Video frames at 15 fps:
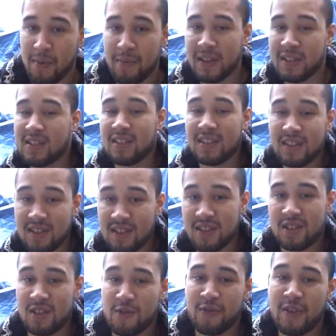My message is
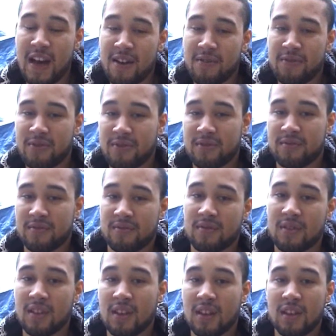just survive.
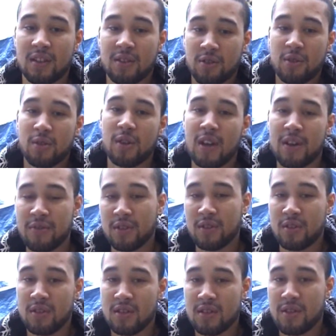Do what you have to
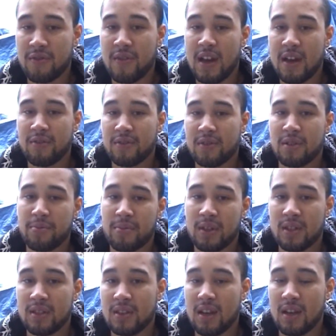do to survive.
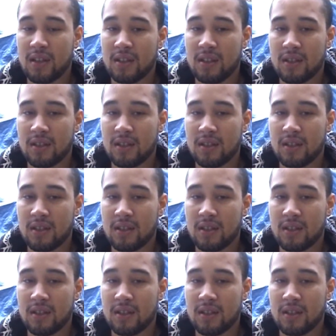Sometimes.